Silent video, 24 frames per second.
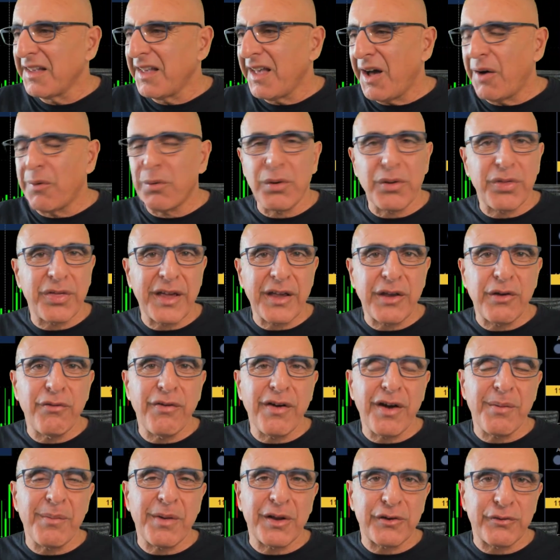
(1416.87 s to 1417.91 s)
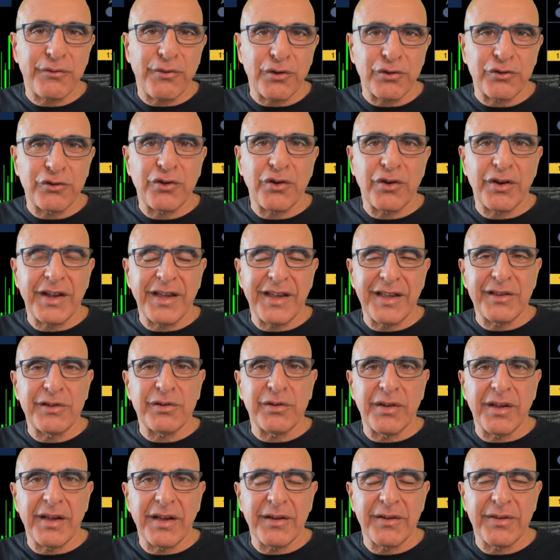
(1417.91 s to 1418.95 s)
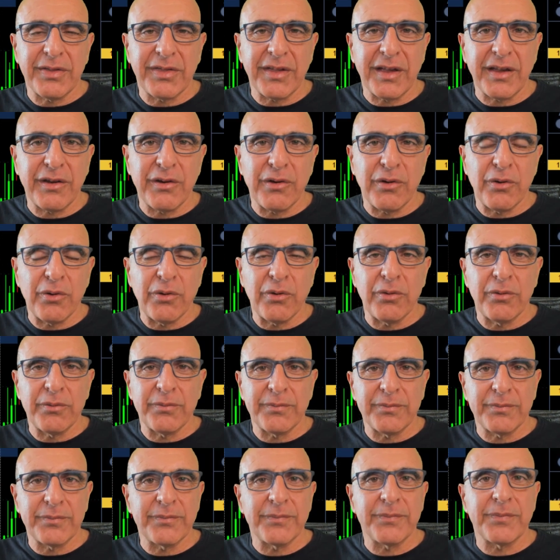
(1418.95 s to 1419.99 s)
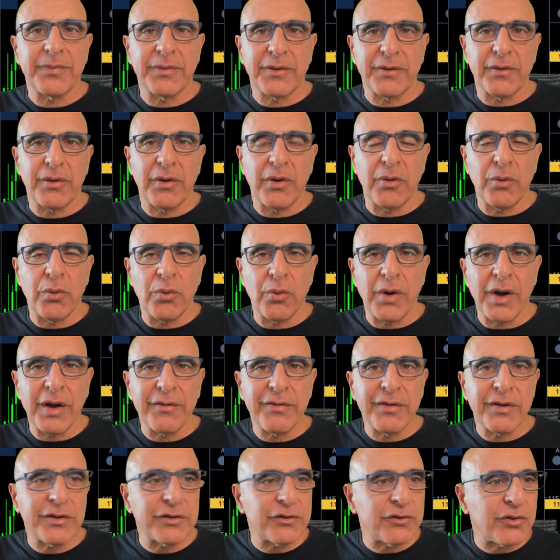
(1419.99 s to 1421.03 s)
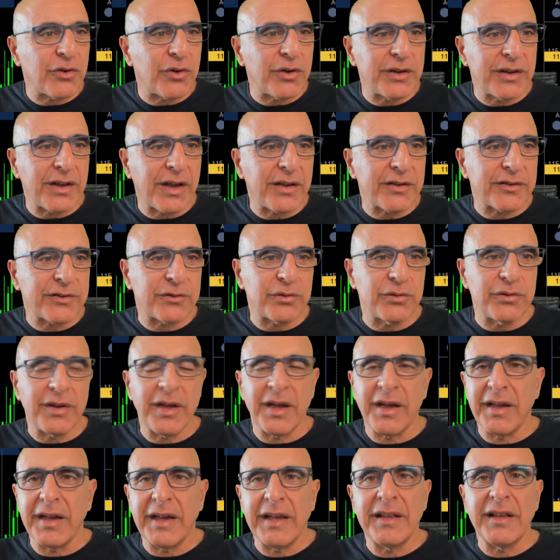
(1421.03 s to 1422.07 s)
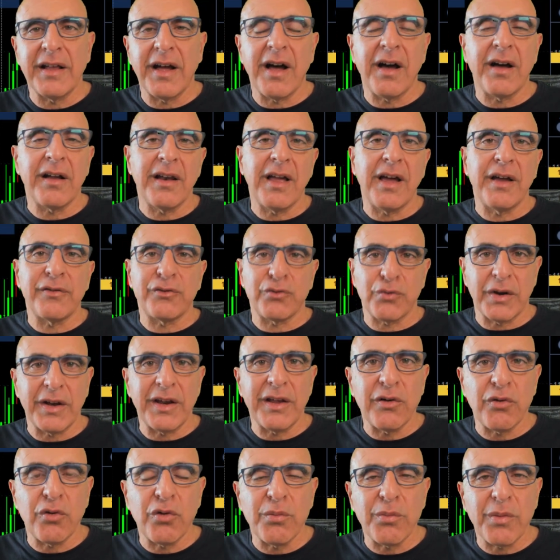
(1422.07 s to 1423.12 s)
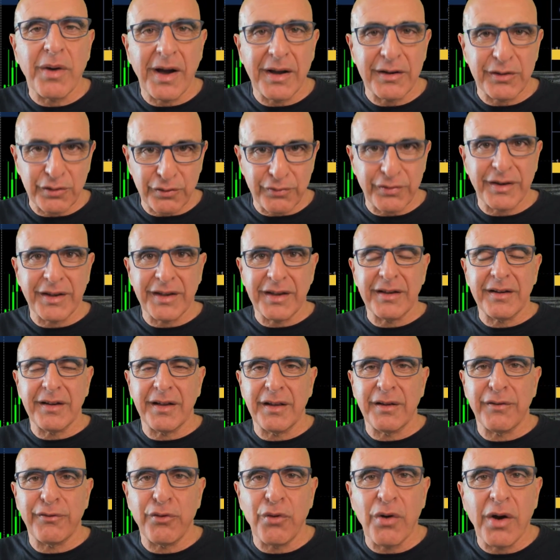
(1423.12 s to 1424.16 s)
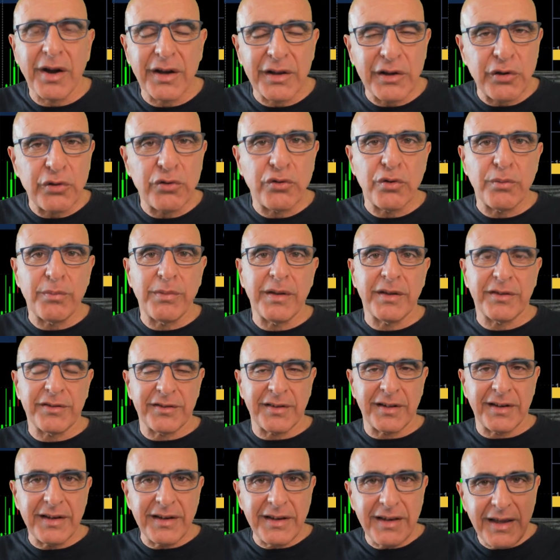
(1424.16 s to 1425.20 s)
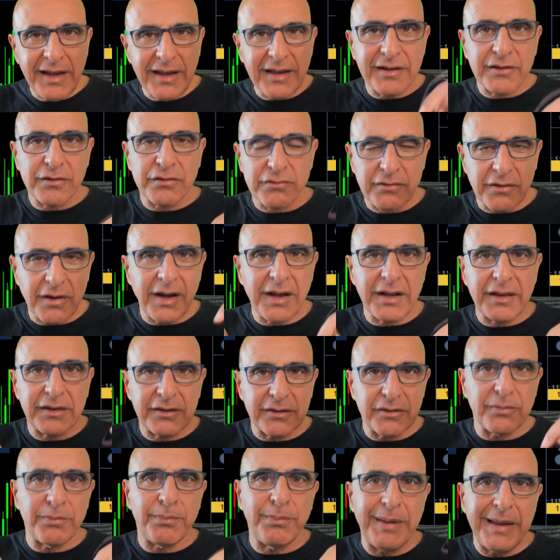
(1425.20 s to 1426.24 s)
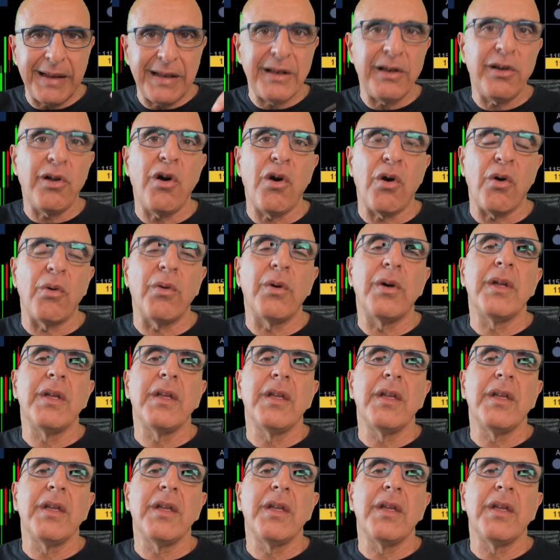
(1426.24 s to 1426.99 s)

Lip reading: I want to thank you very much for joining in today. Thank you whoever joined us today in our live trading room right over here. And if you are in YouTube, there's a link right below.